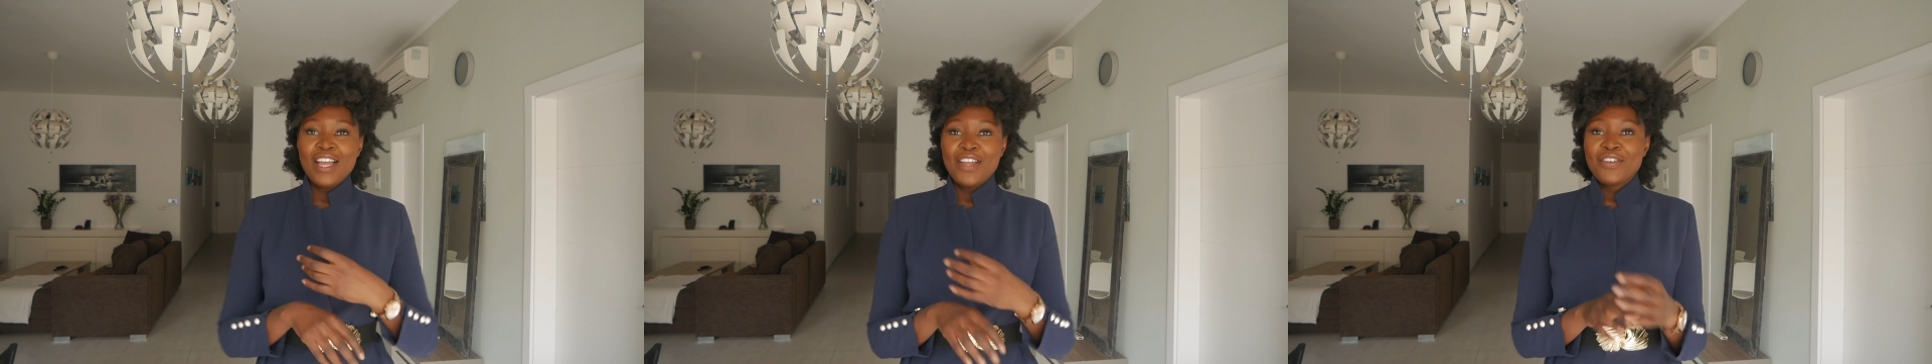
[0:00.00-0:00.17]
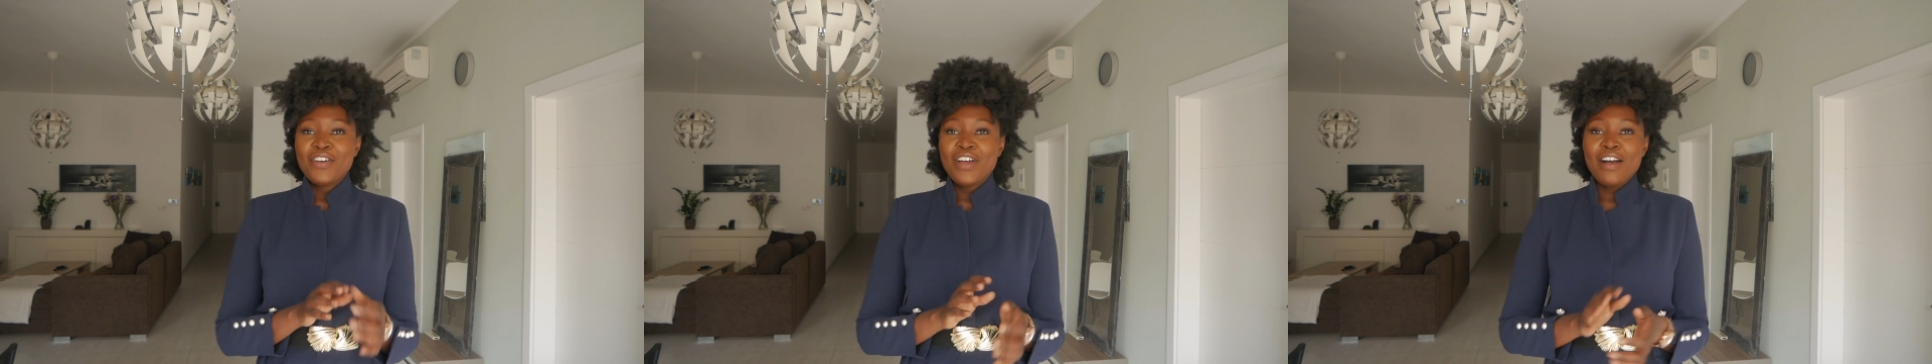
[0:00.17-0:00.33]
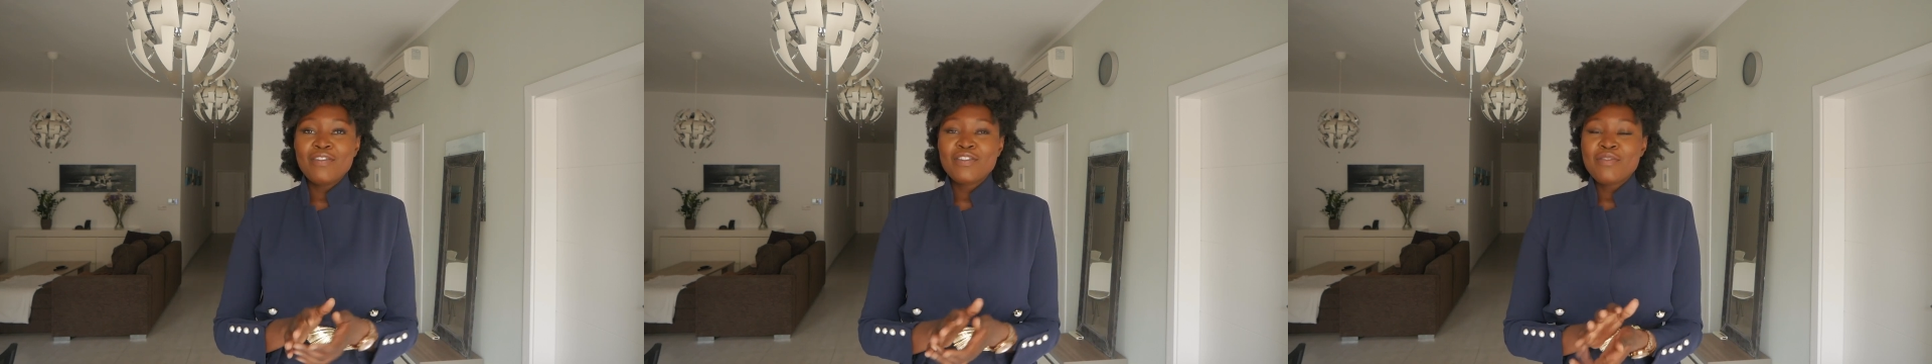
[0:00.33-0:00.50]

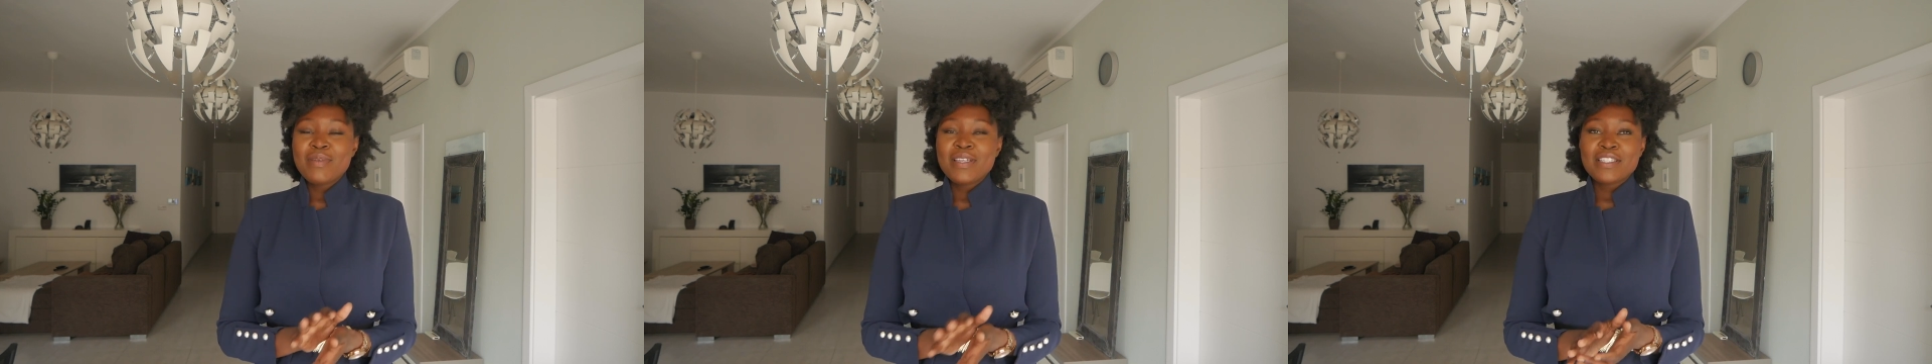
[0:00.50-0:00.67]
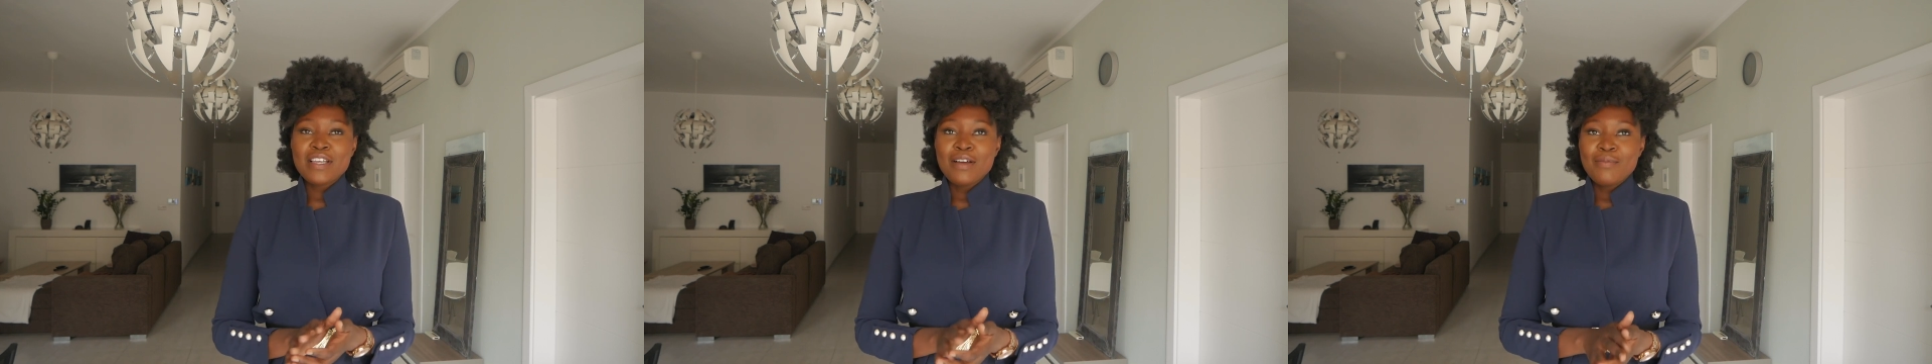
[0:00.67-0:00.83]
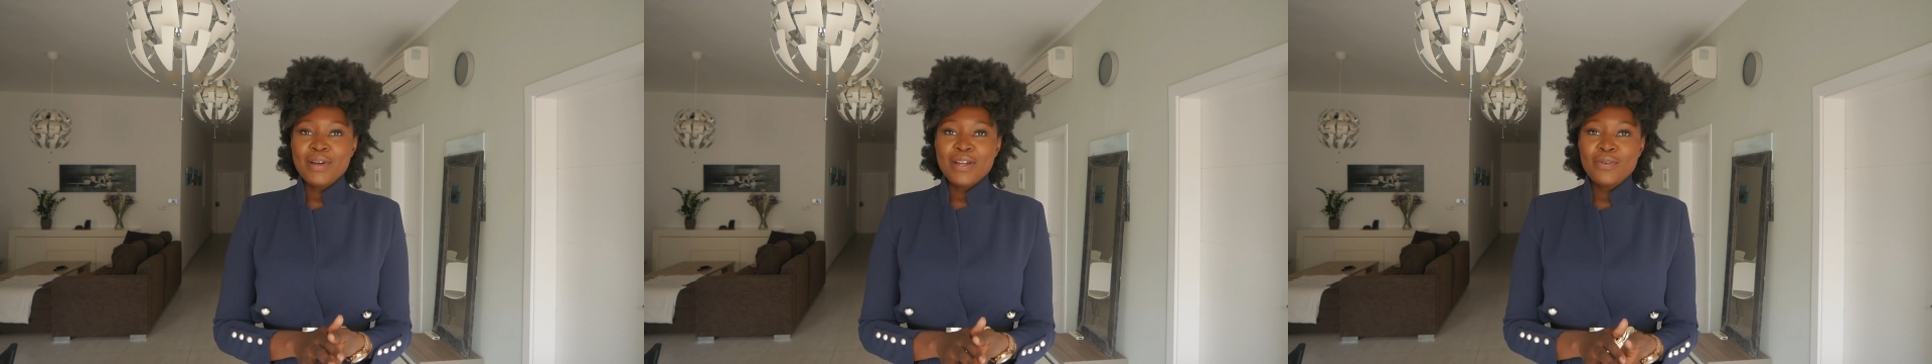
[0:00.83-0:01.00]
you have to be
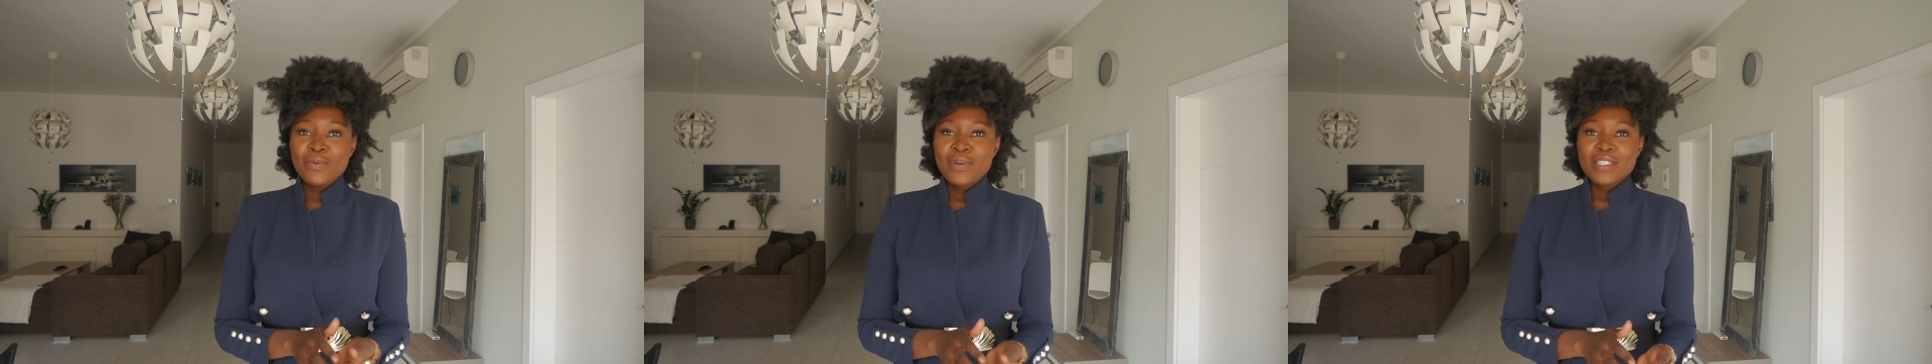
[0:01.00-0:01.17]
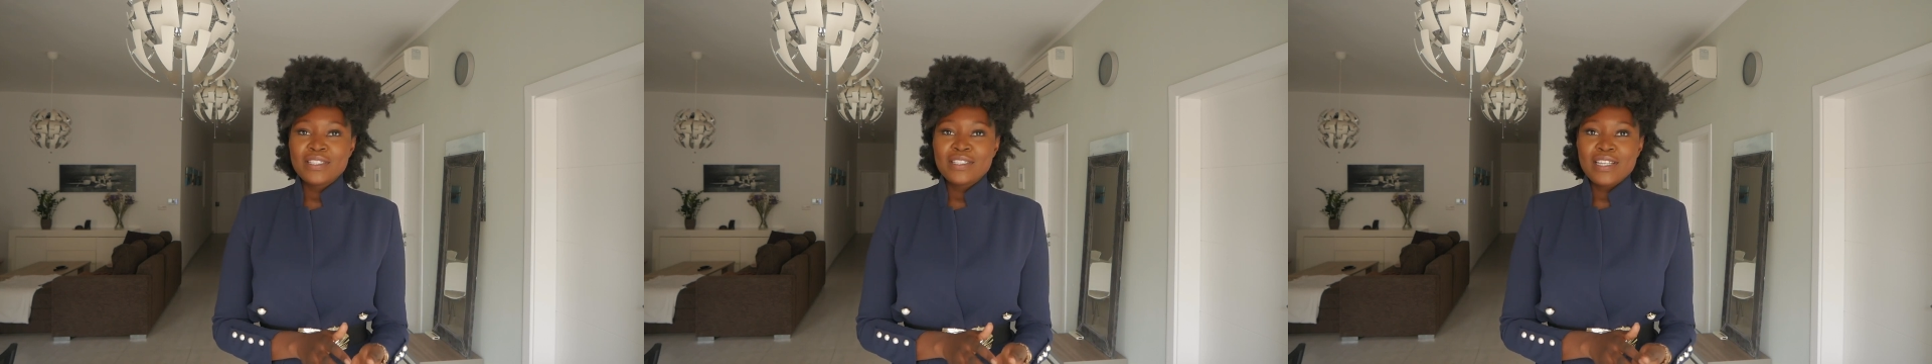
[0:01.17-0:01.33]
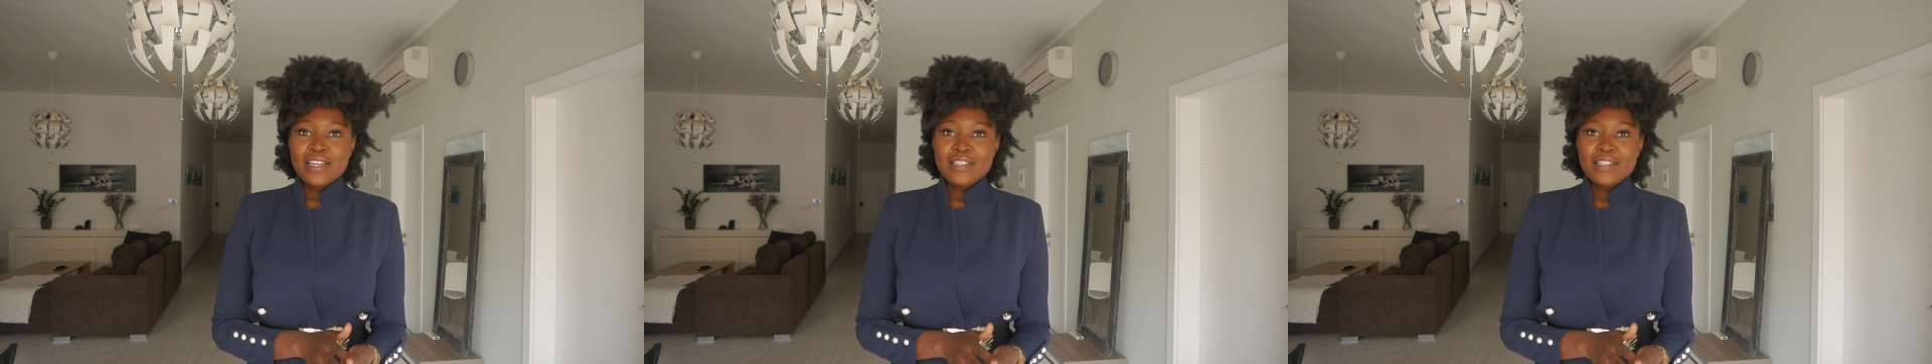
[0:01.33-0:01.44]
someone who is